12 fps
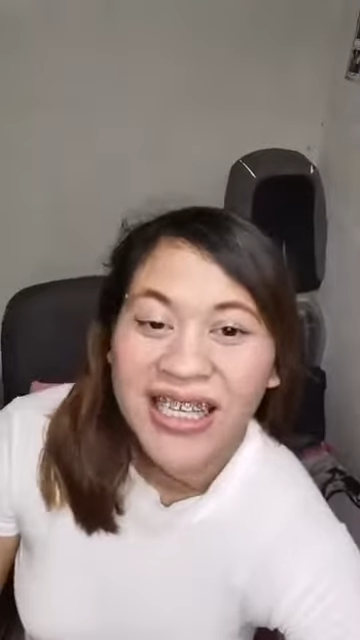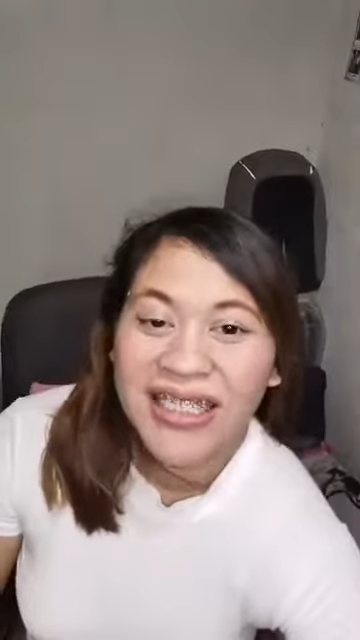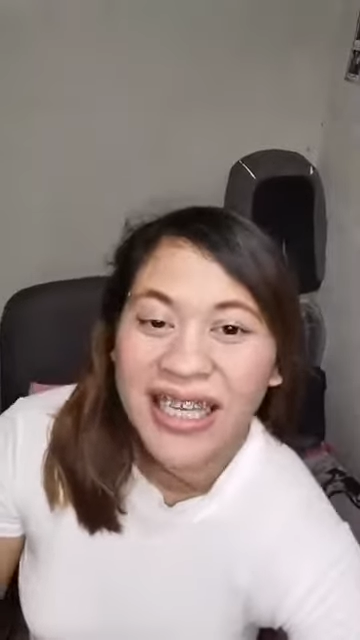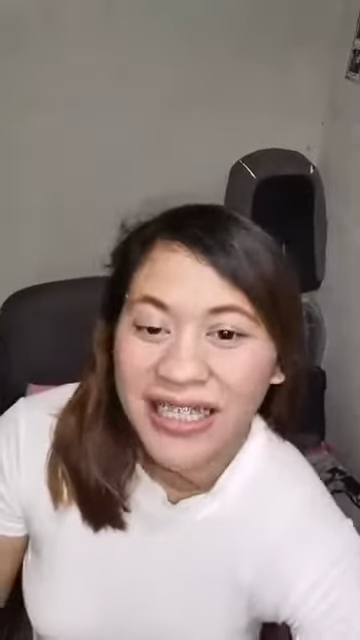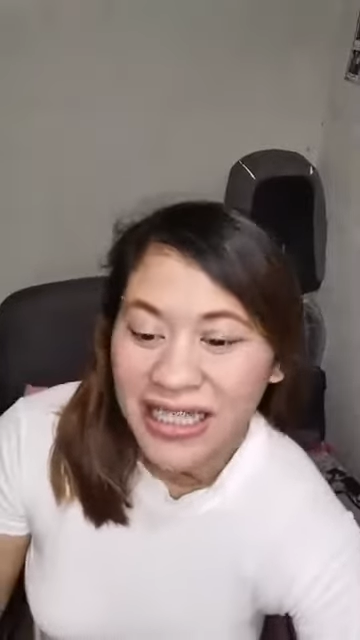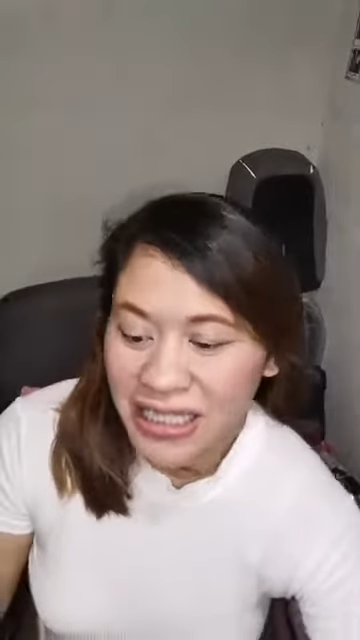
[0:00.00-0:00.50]

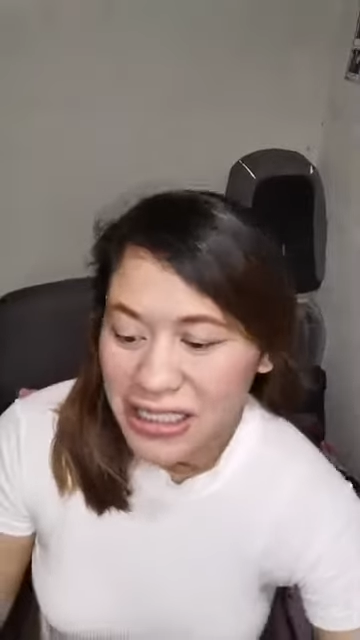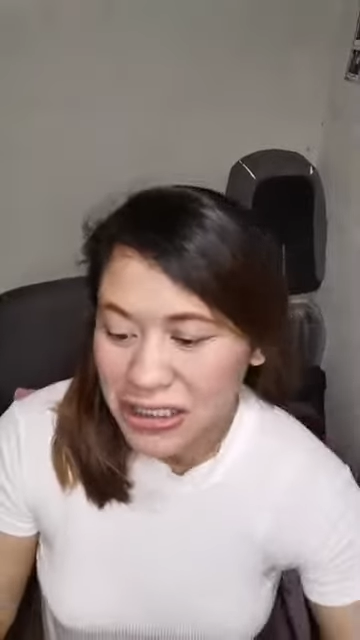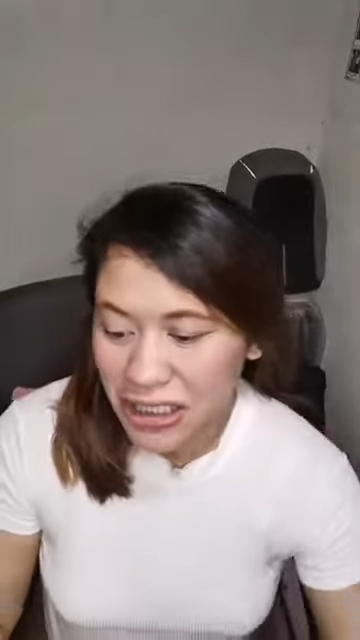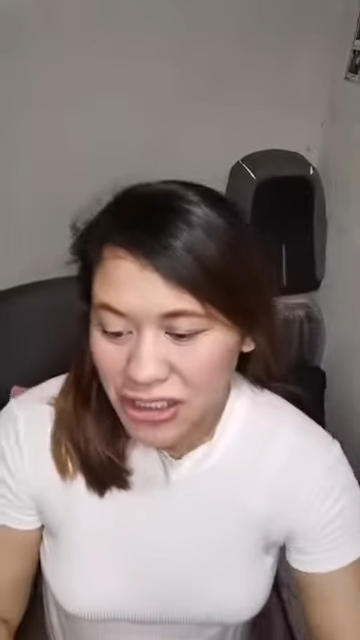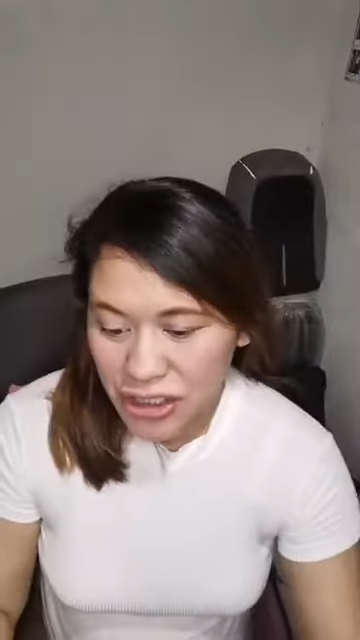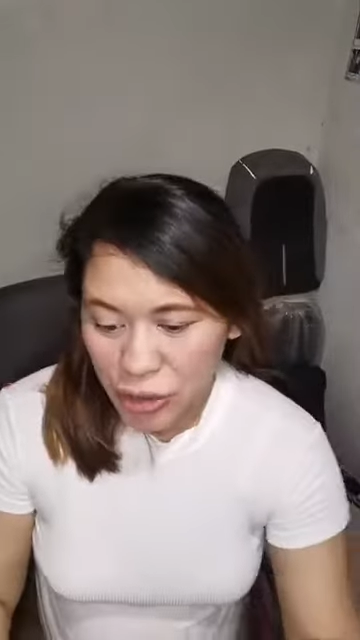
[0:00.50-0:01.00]
na
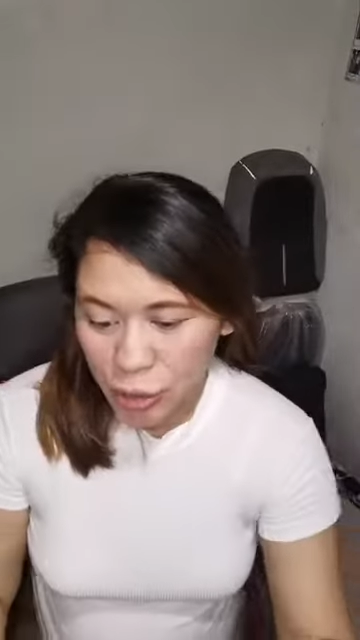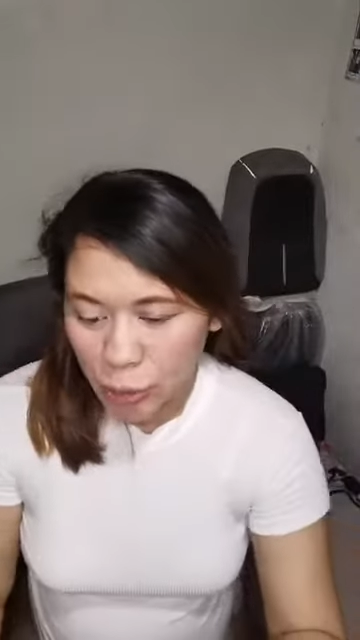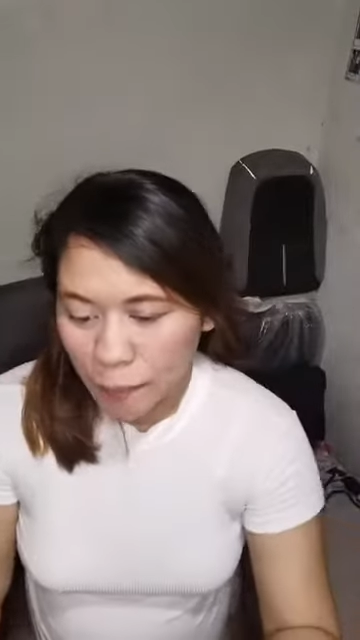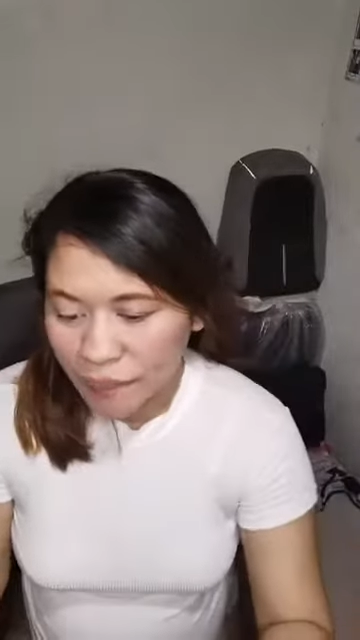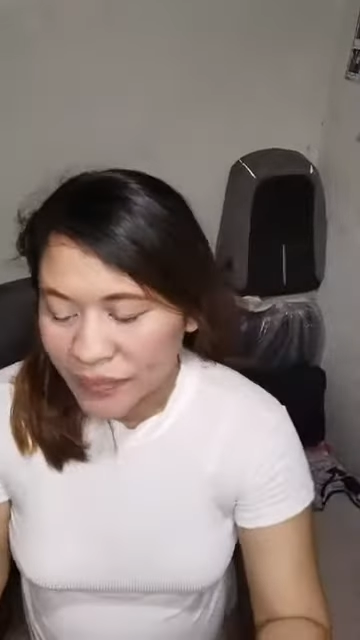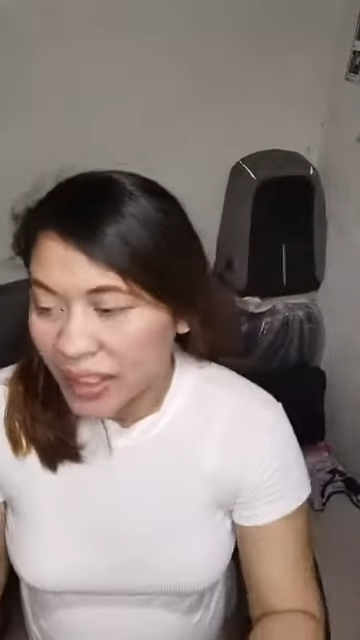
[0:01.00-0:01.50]
i-discuss
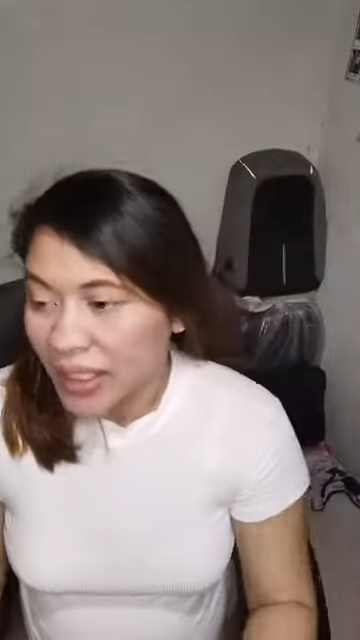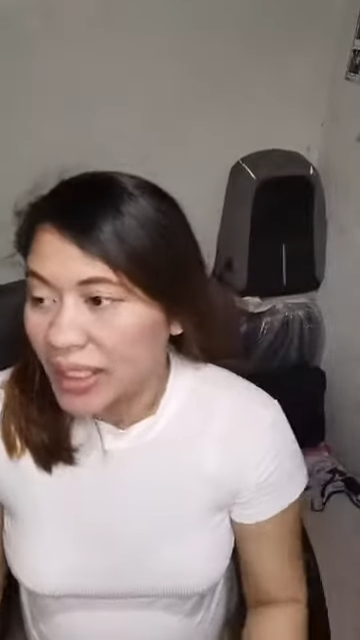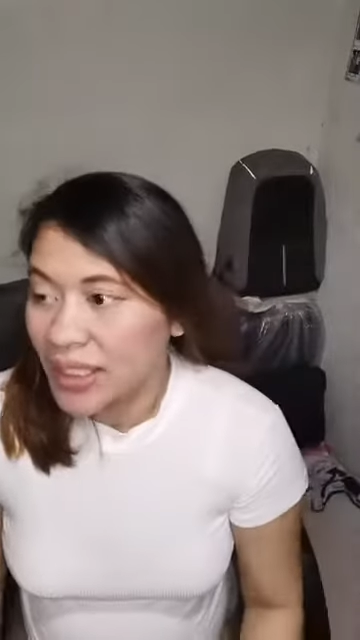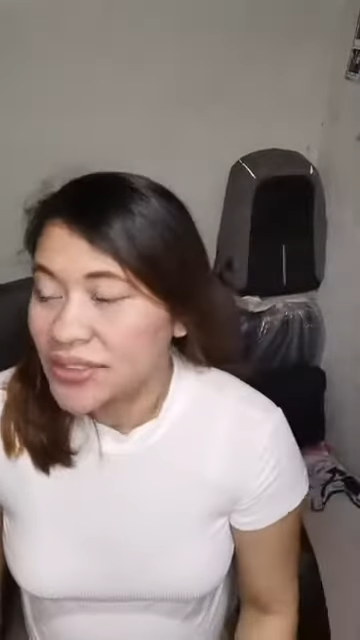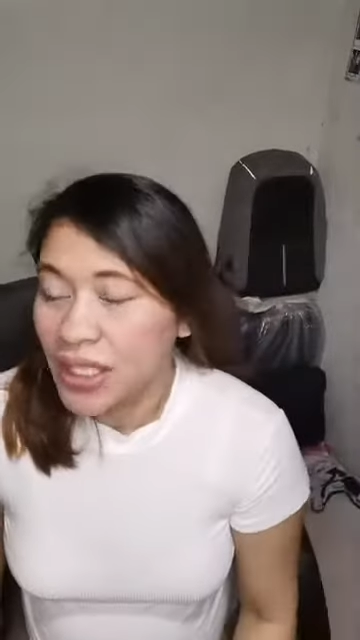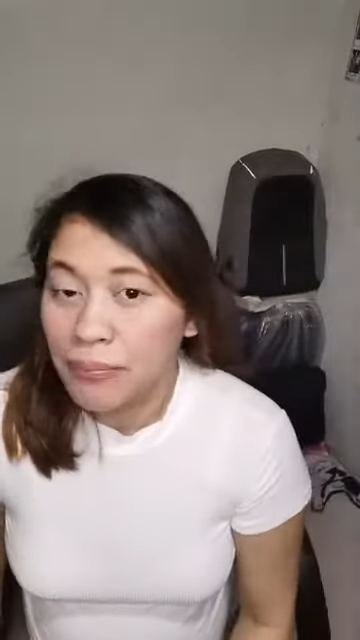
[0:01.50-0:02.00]
ko
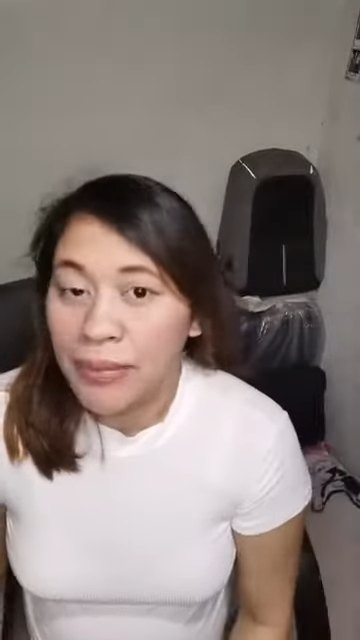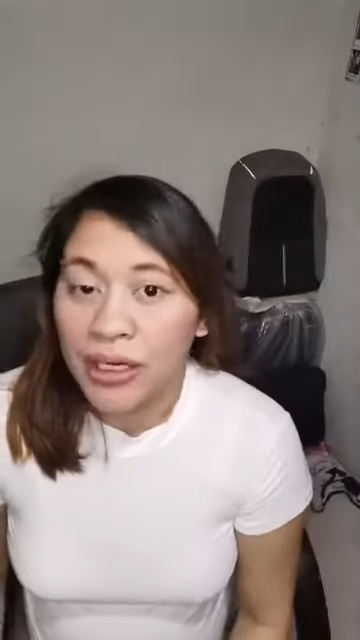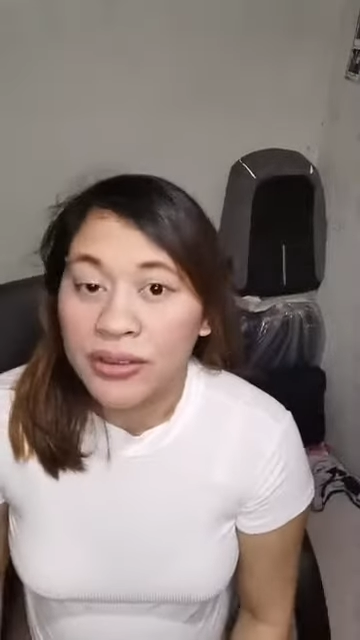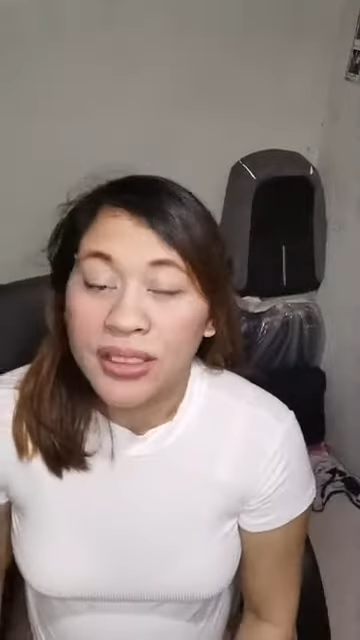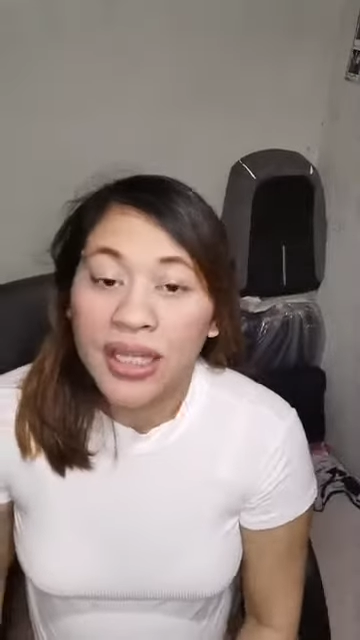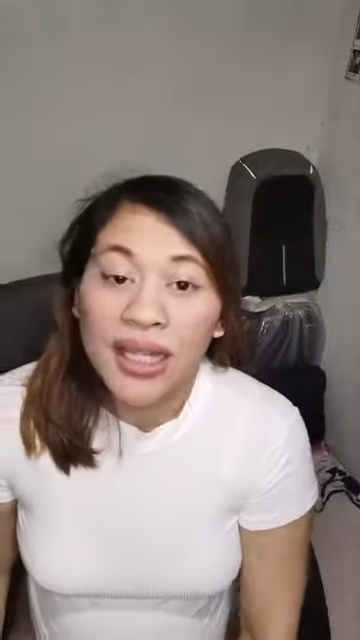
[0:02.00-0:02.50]
is about